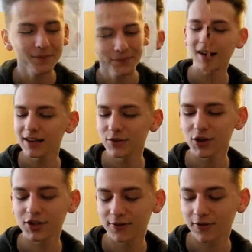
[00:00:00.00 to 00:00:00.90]
The next
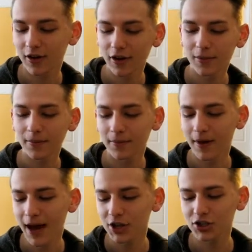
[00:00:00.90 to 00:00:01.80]
question from
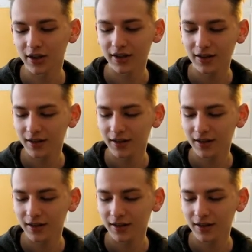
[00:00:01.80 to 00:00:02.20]
Ashley.